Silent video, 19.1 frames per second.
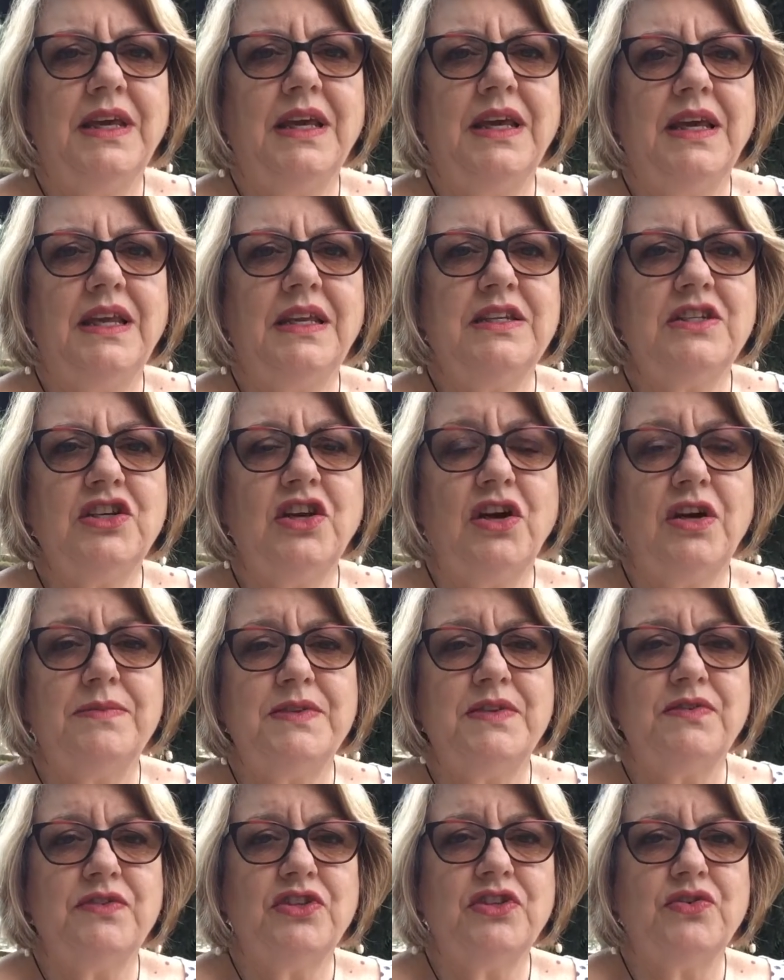in times
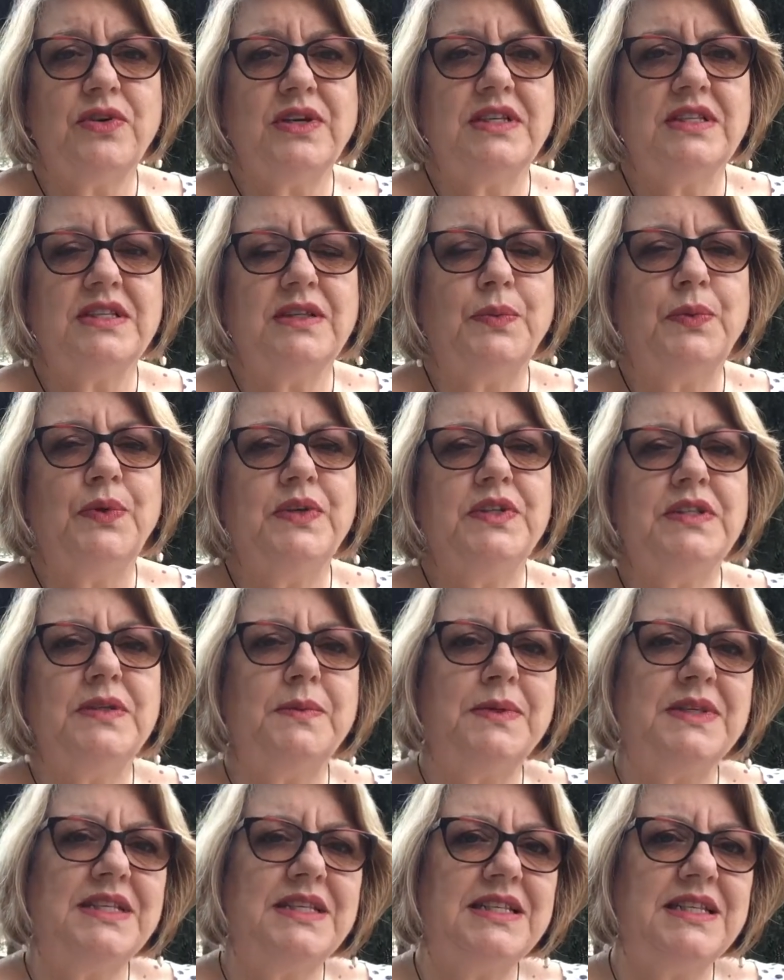of stress, the words that
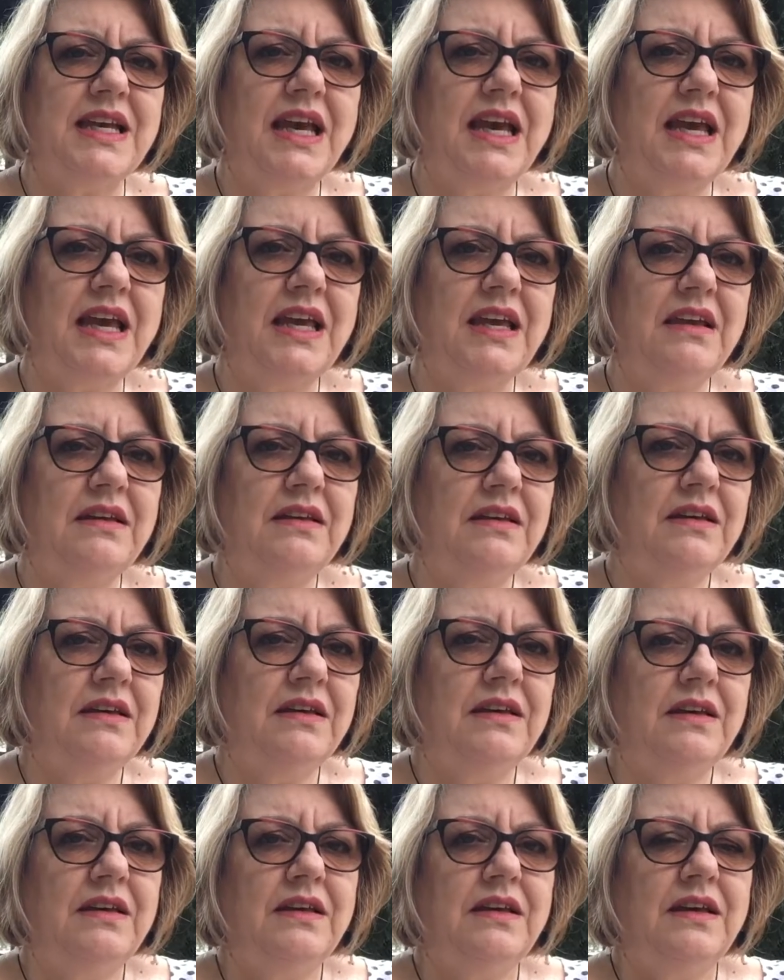we say
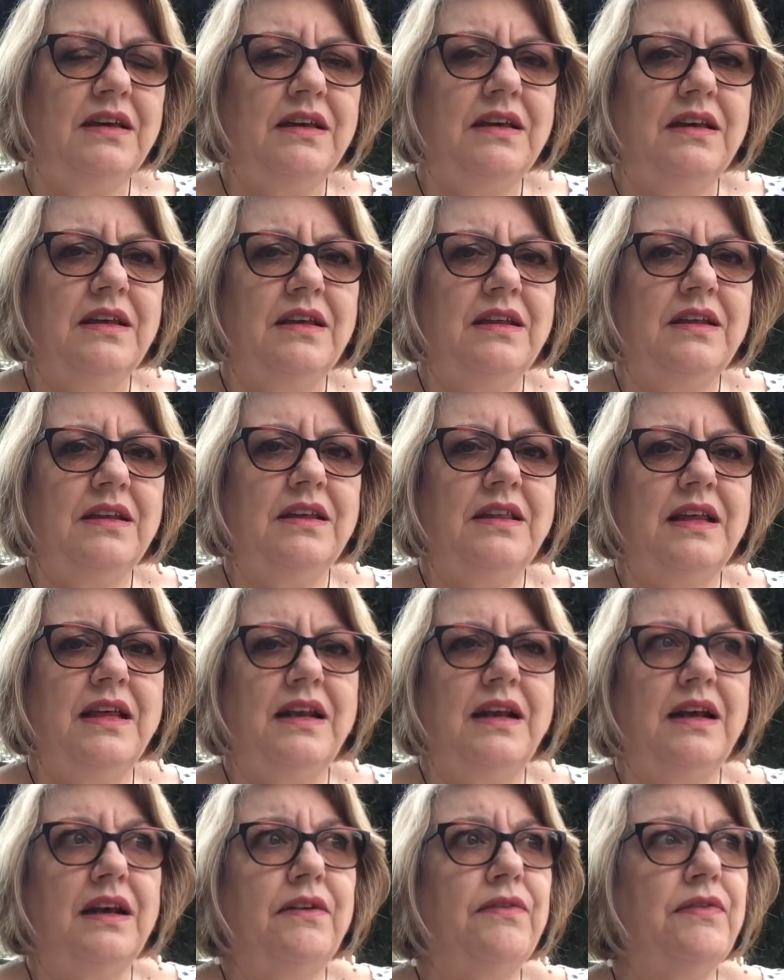that
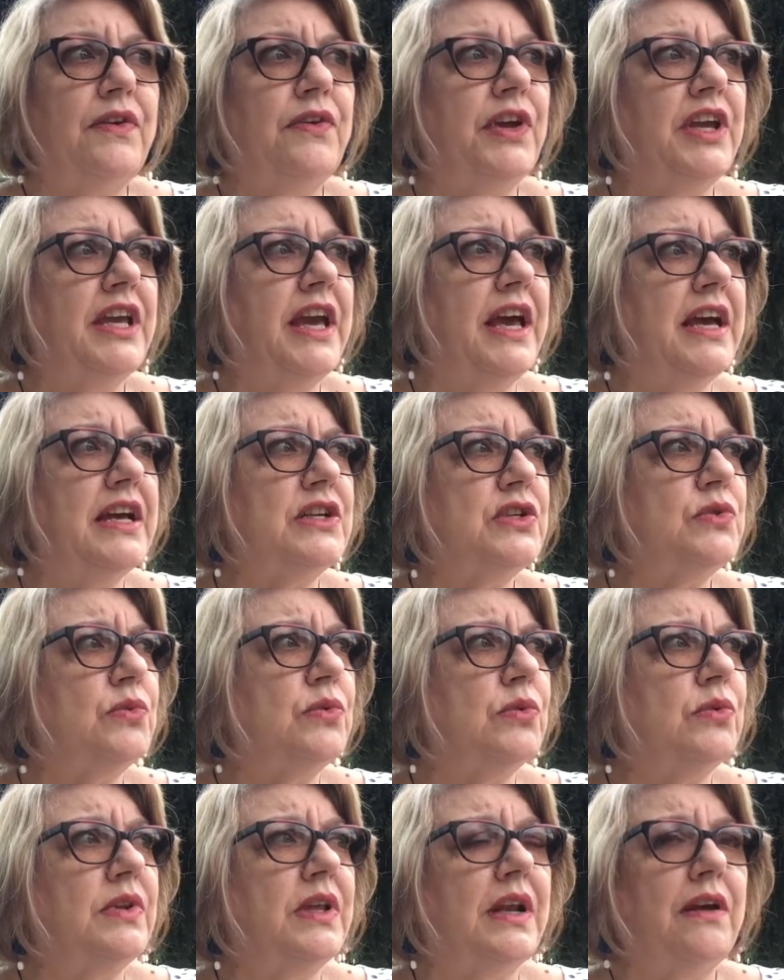are very
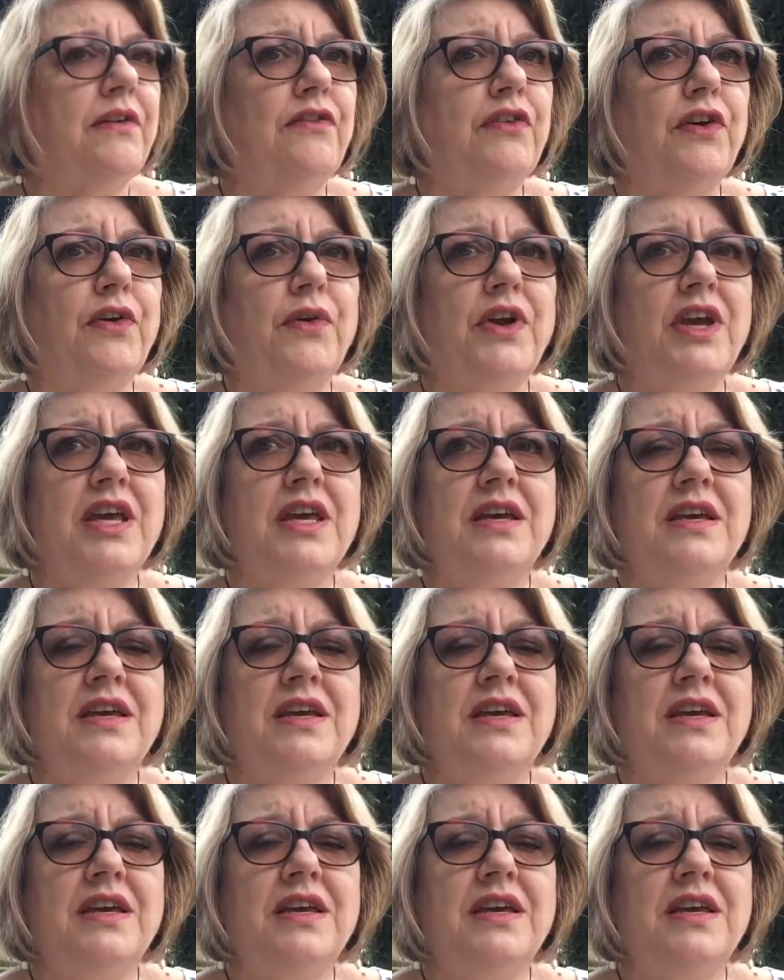casual, that are very